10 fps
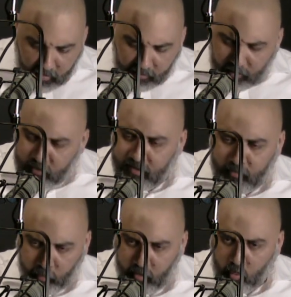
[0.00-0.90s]
So just
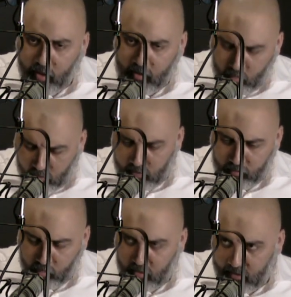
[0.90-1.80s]
real quick,
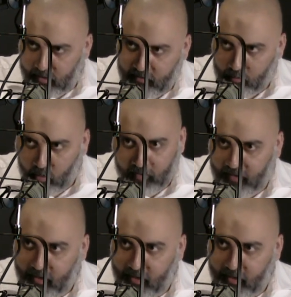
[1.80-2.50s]
and we'll get into more, because I